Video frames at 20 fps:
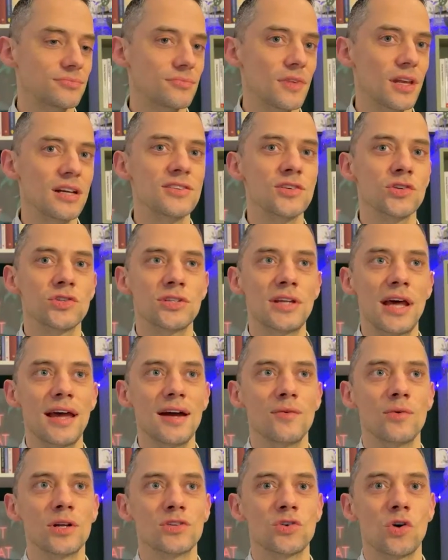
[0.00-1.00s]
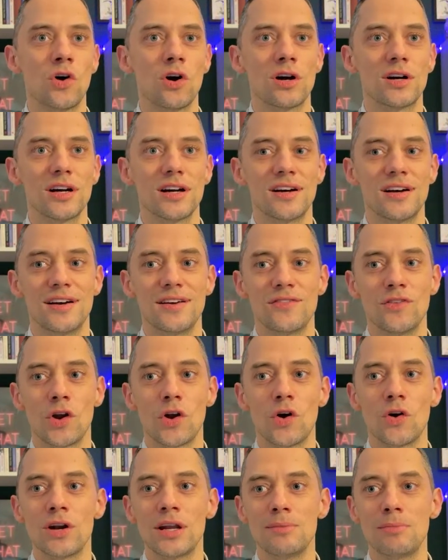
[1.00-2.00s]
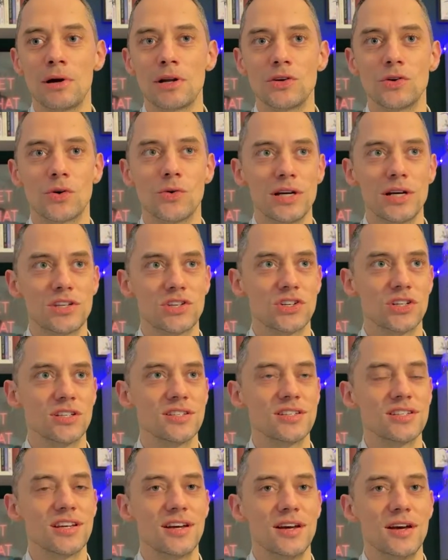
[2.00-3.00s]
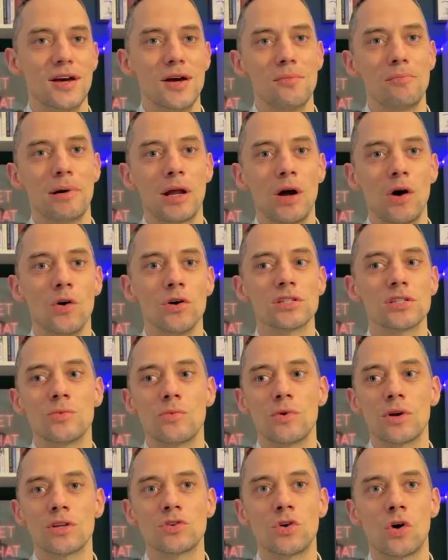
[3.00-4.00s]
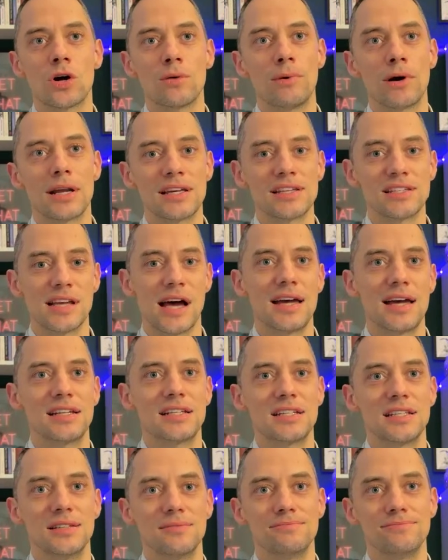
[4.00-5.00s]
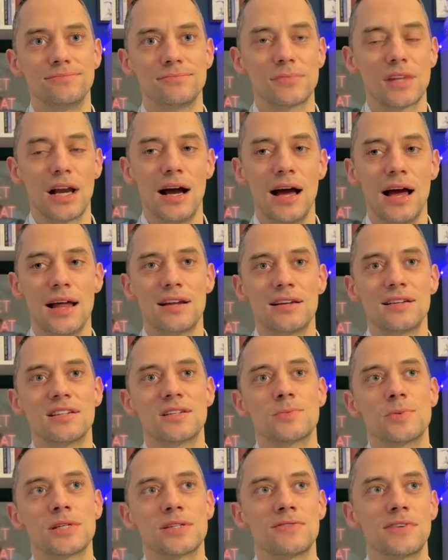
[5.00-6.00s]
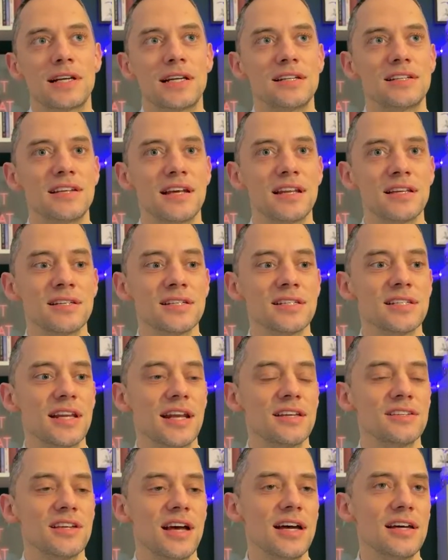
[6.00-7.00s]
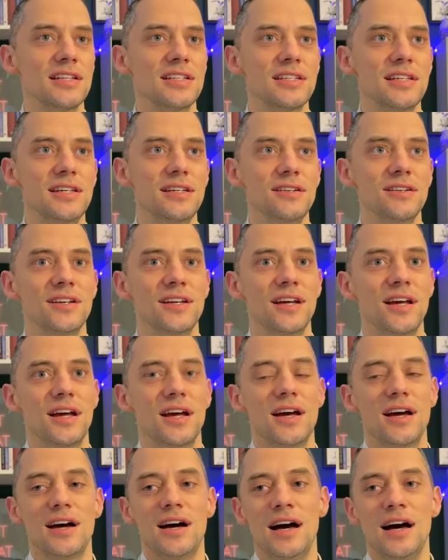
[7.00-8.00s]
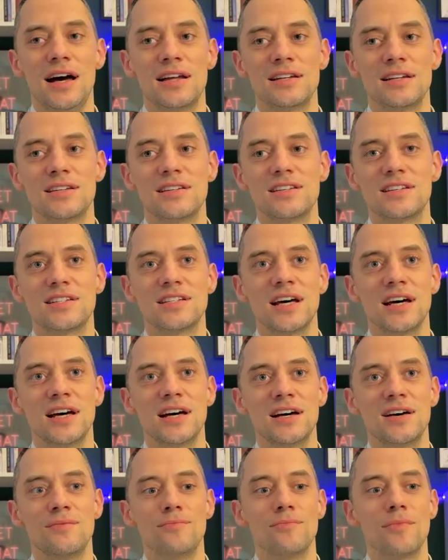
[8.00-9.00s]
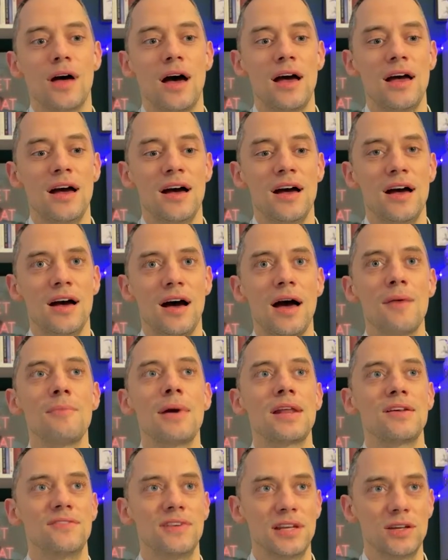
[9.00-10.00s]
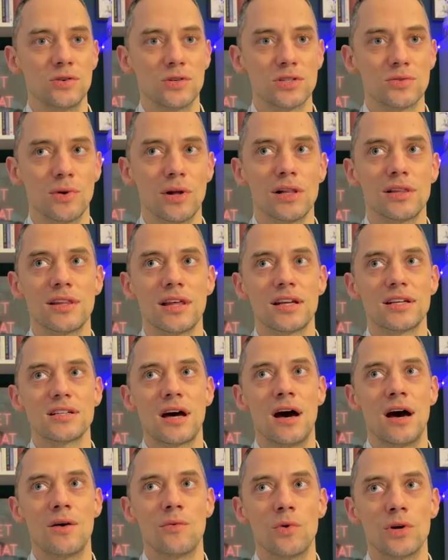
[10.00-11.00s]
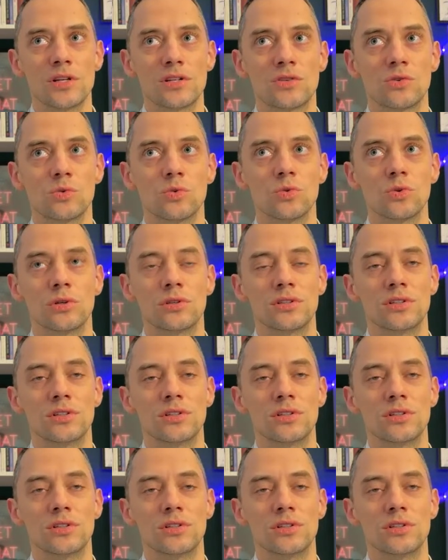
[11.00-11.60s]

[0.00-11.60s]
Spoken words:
So today I want to talk not only about your questions, but I also want to talk about anxiety and specifically tinnitus and anxiety. And I made a video as well that I want to